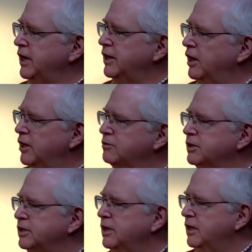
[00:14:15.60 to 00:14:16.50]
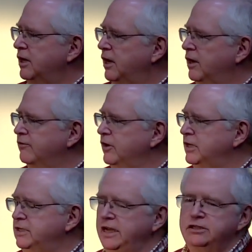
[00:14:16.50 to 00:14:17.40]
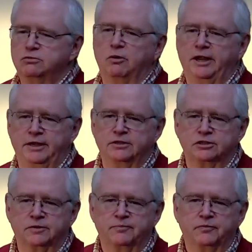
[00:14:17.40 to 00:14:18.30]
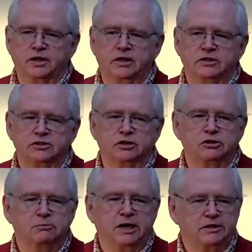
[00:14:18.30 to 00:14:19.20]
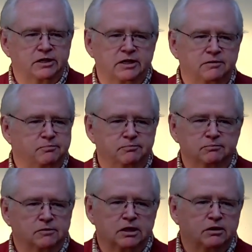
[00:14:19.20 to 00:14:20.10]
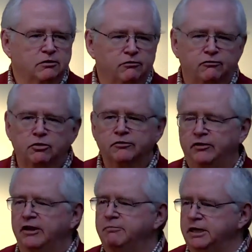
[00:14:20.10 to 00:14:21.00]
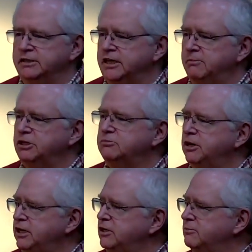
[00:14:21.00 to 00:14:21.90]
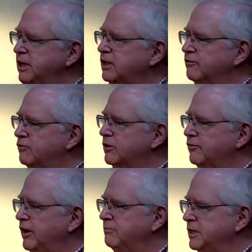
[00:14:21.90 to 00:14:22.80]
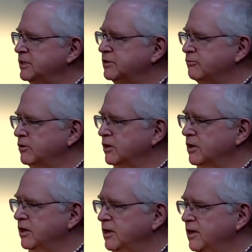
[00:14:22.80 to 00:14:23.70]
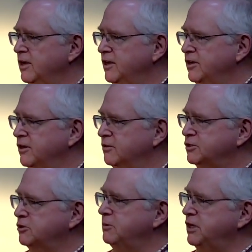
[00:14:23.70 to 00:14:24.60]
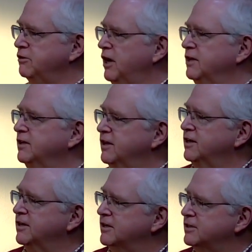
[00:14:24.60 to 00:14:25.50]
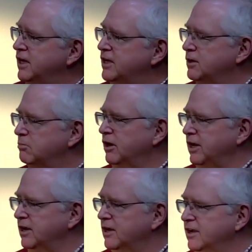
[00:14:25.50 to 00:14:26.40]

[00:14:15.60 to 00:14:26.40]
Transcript: and a 100th of a day's wage. So you might think, 4 or 5 minutes. How much money do you make in 4 or 5 minutes of work? You know, assuming you're not taking a break.